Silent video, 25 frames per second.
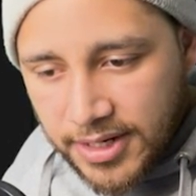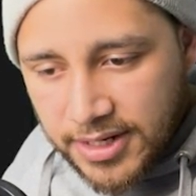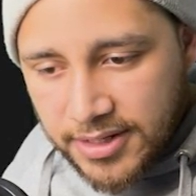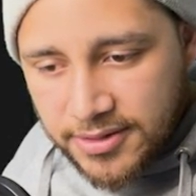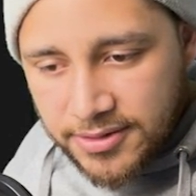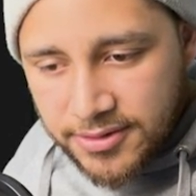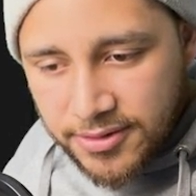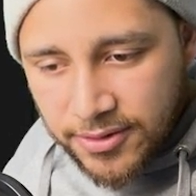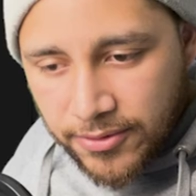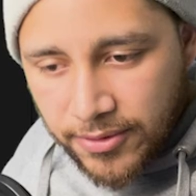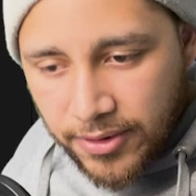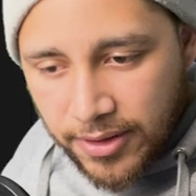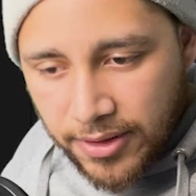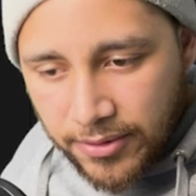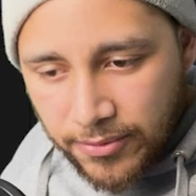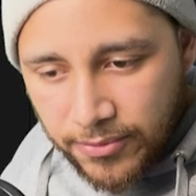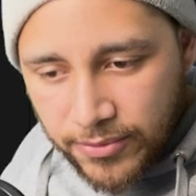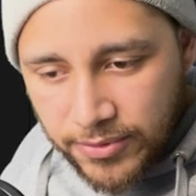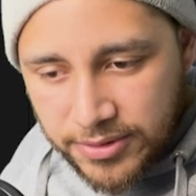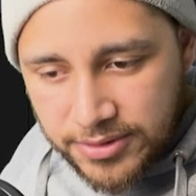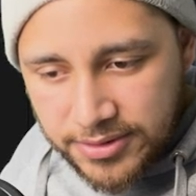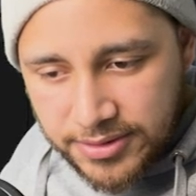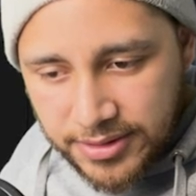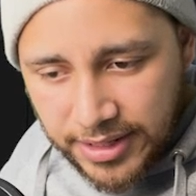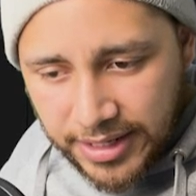So I
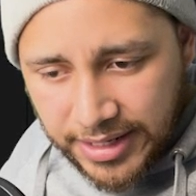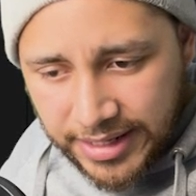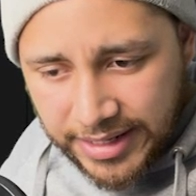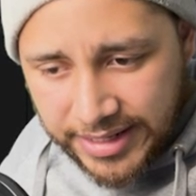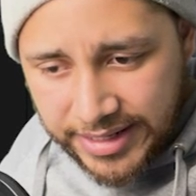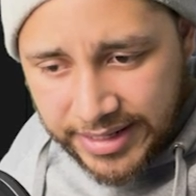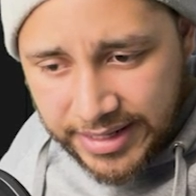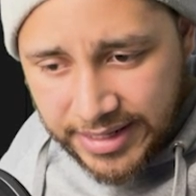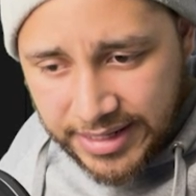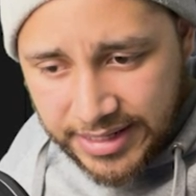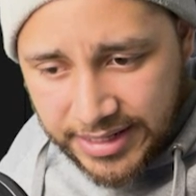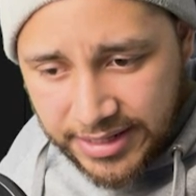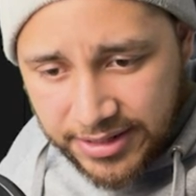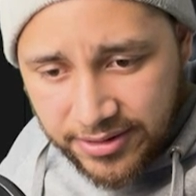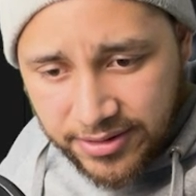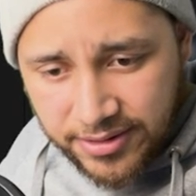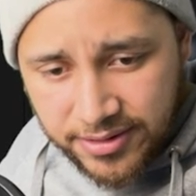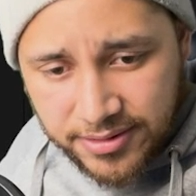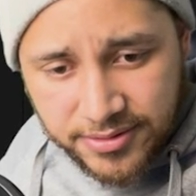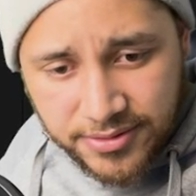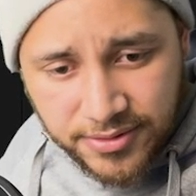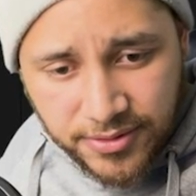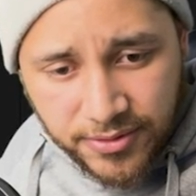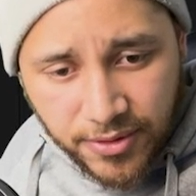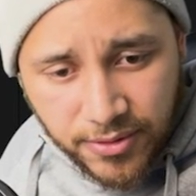will click here
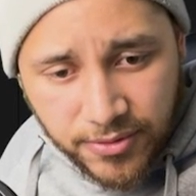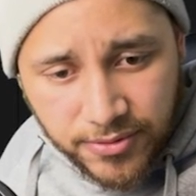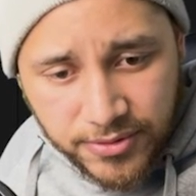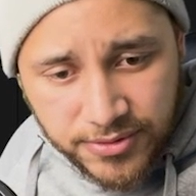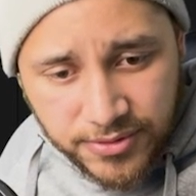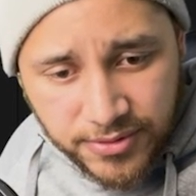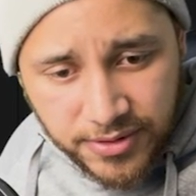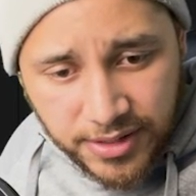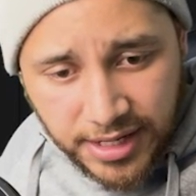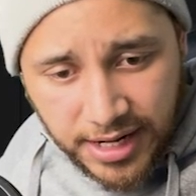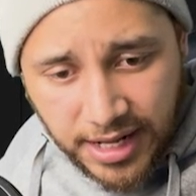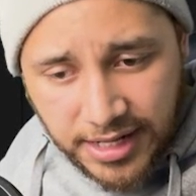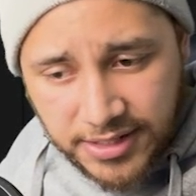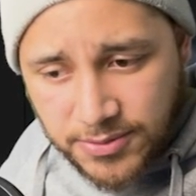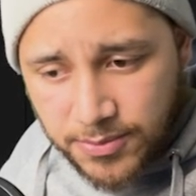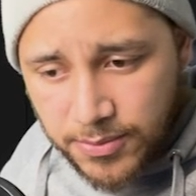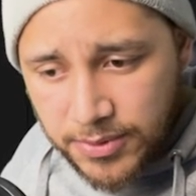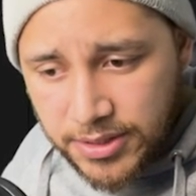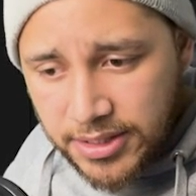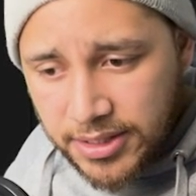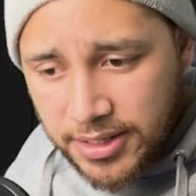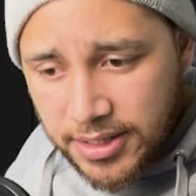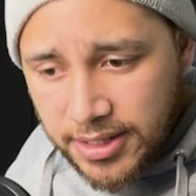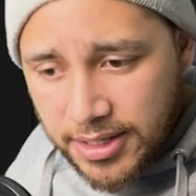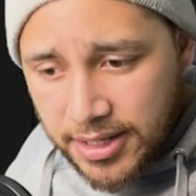to go to the next
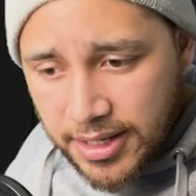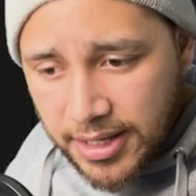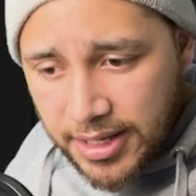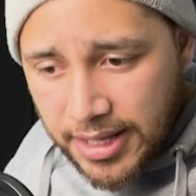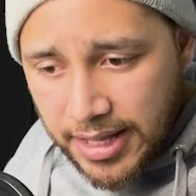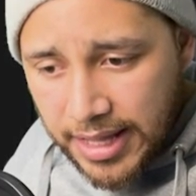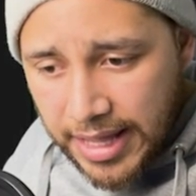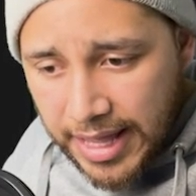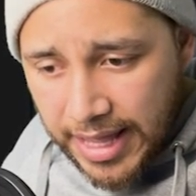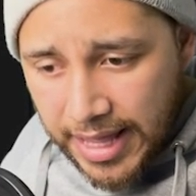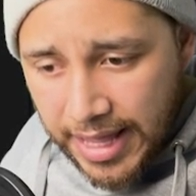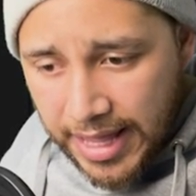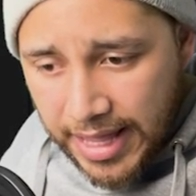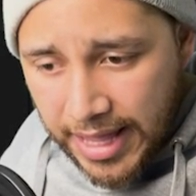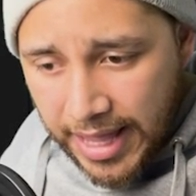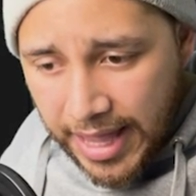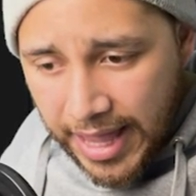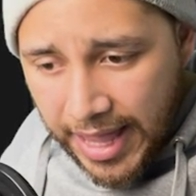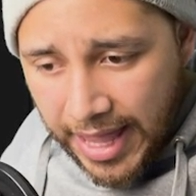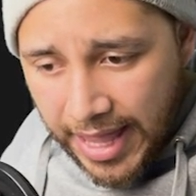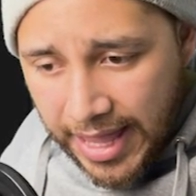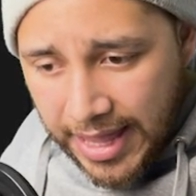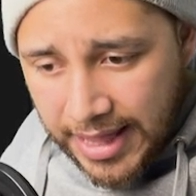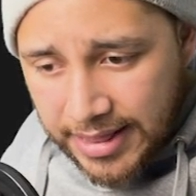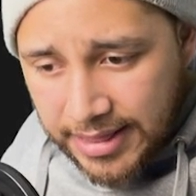one
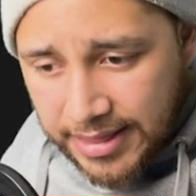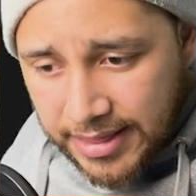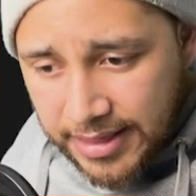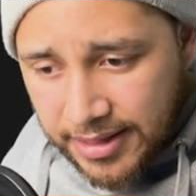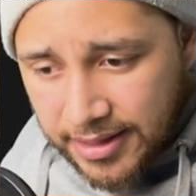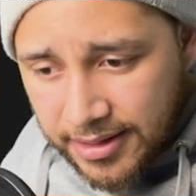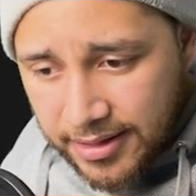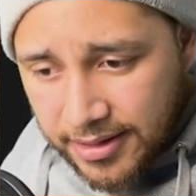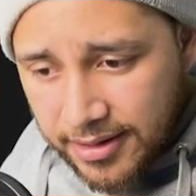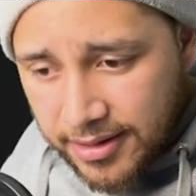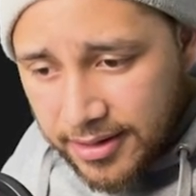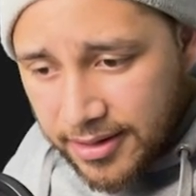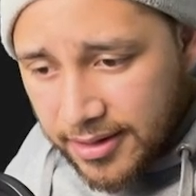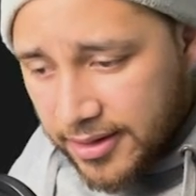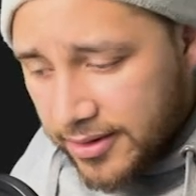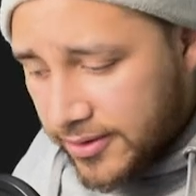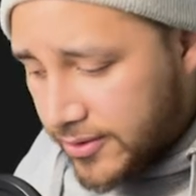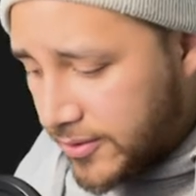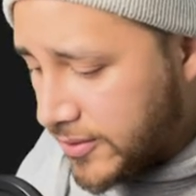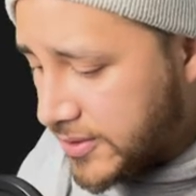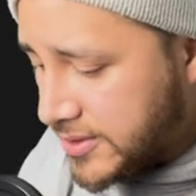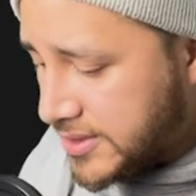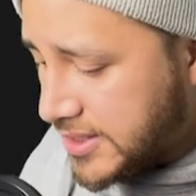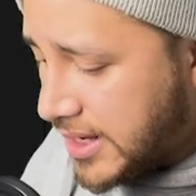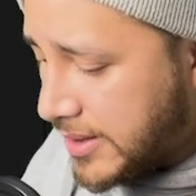and
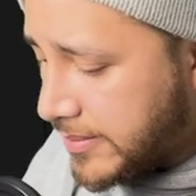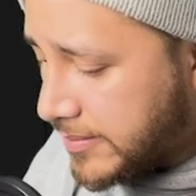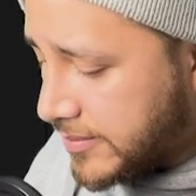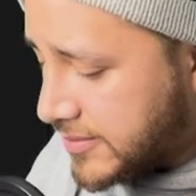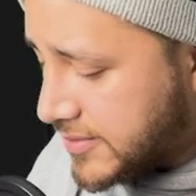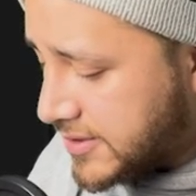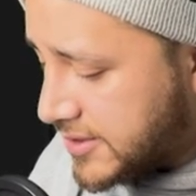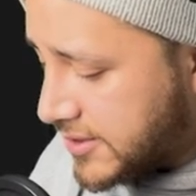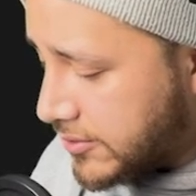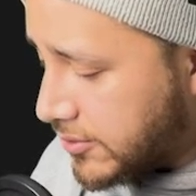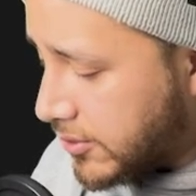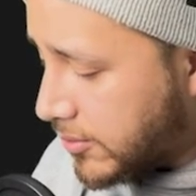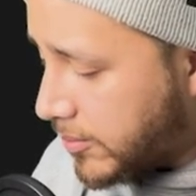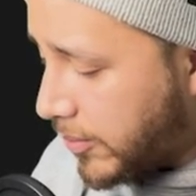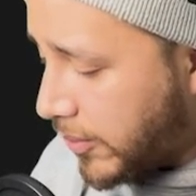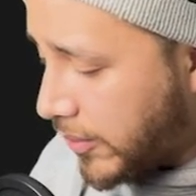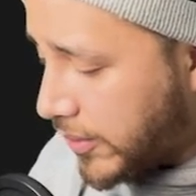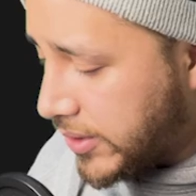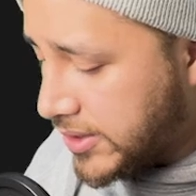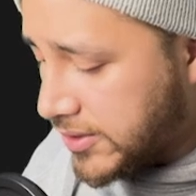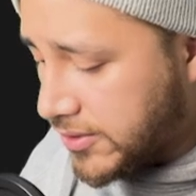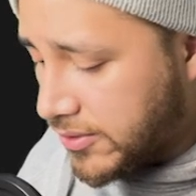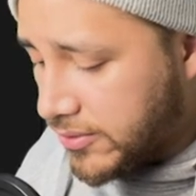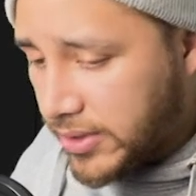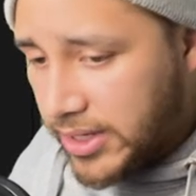do the same,
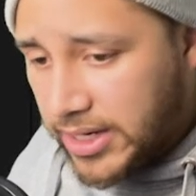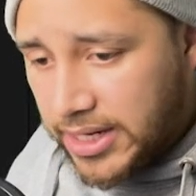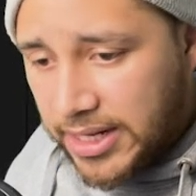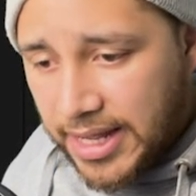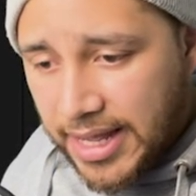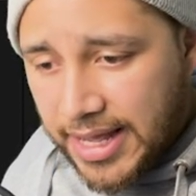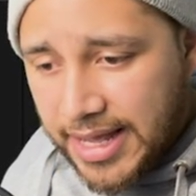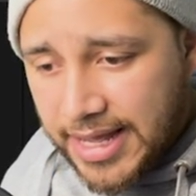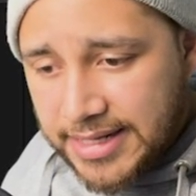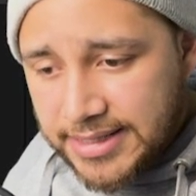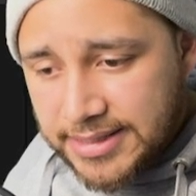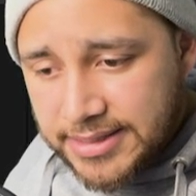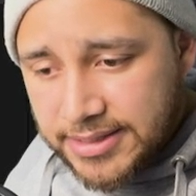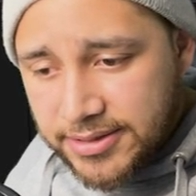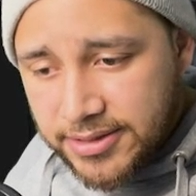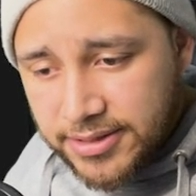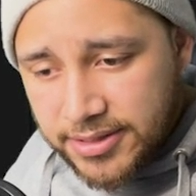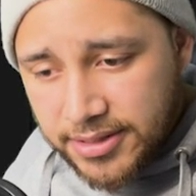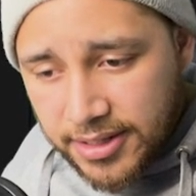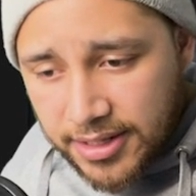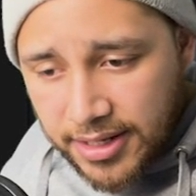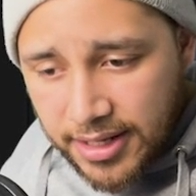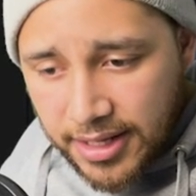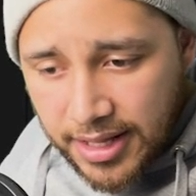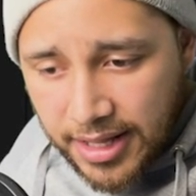0.3, enter,
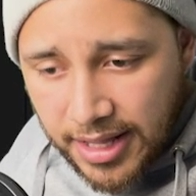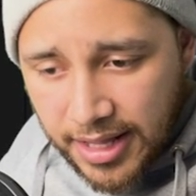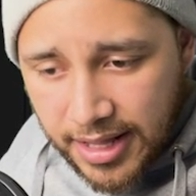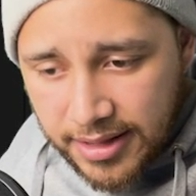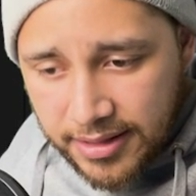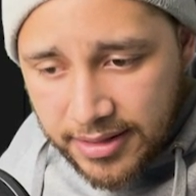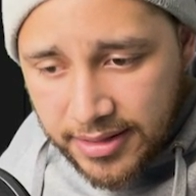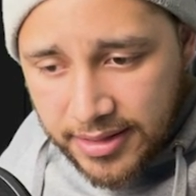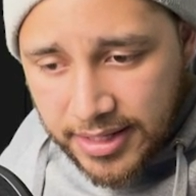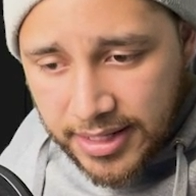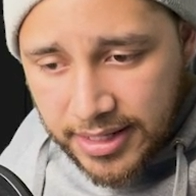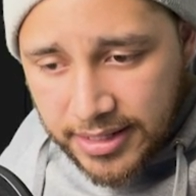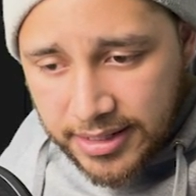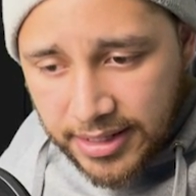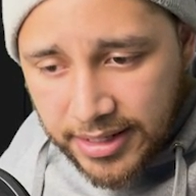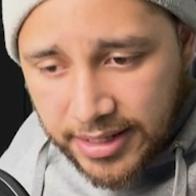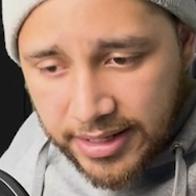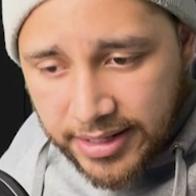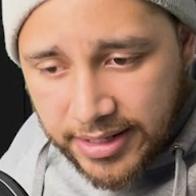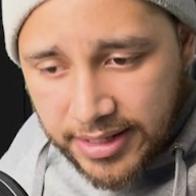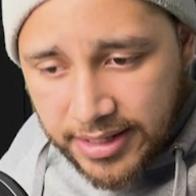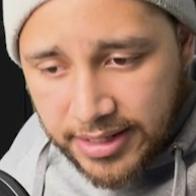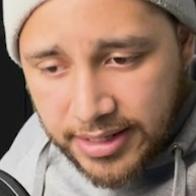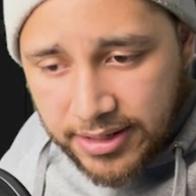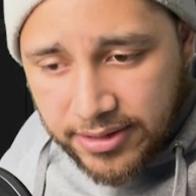and then
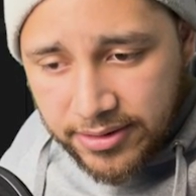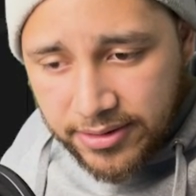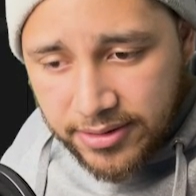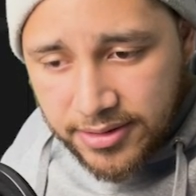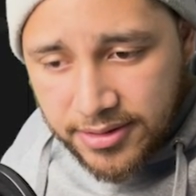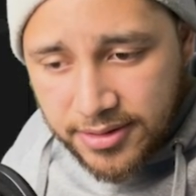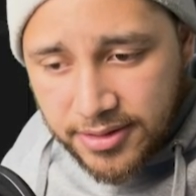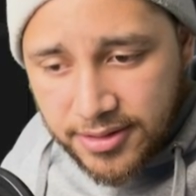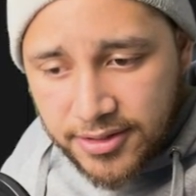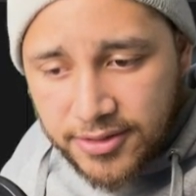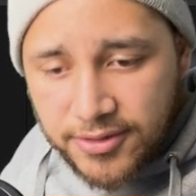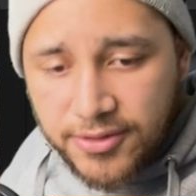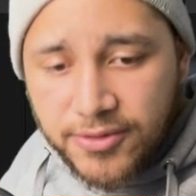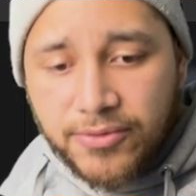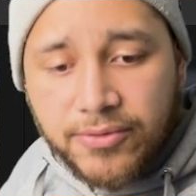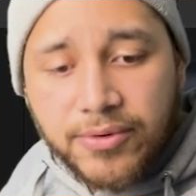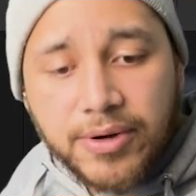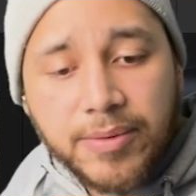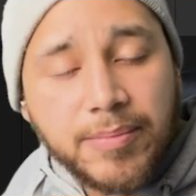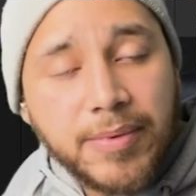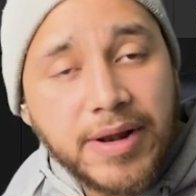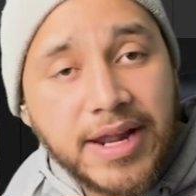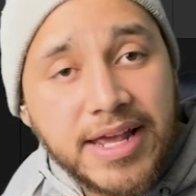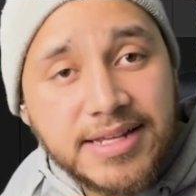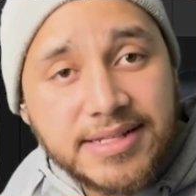click here to
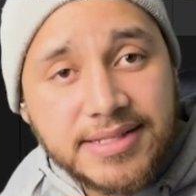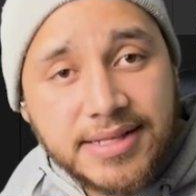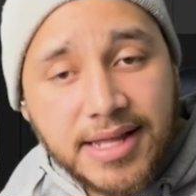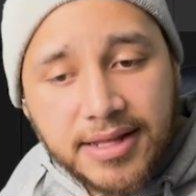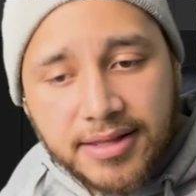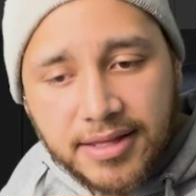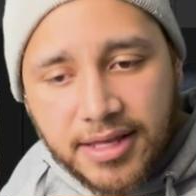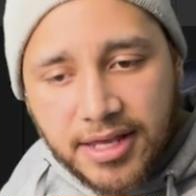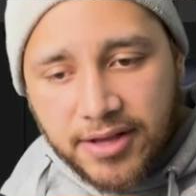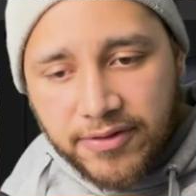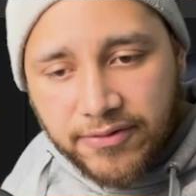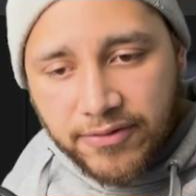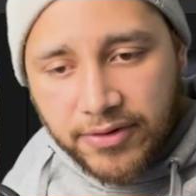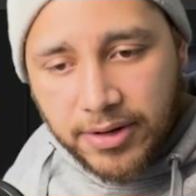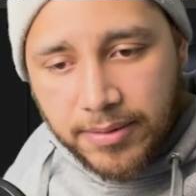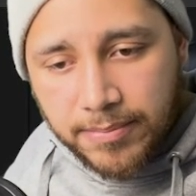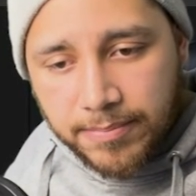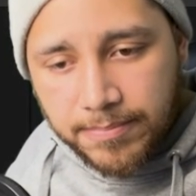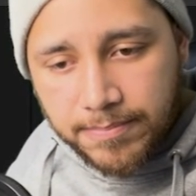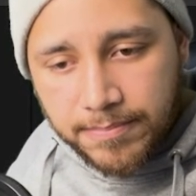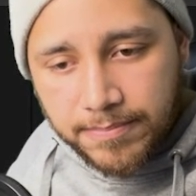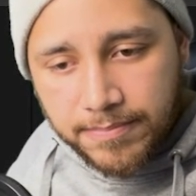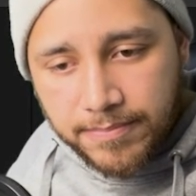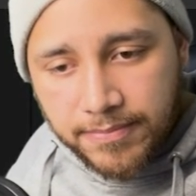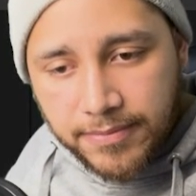replace that keyframe.
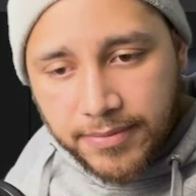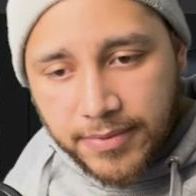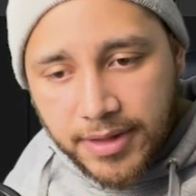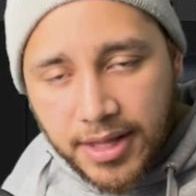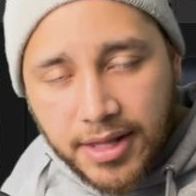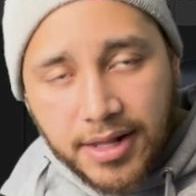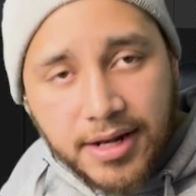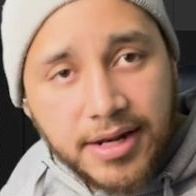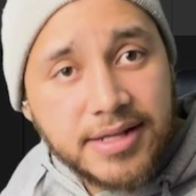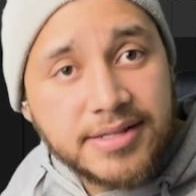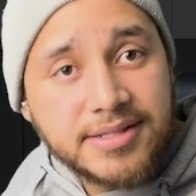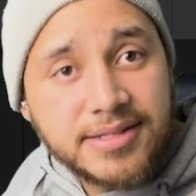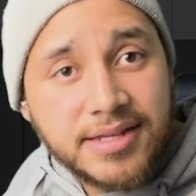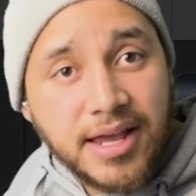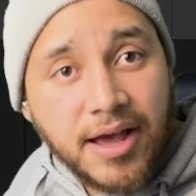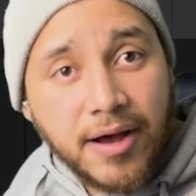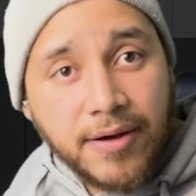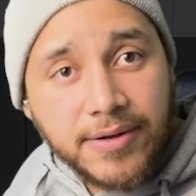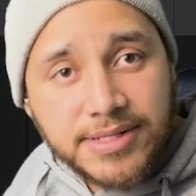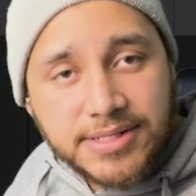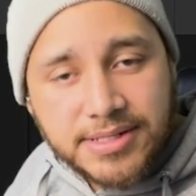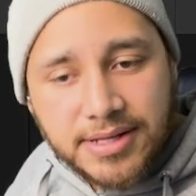Let's see how it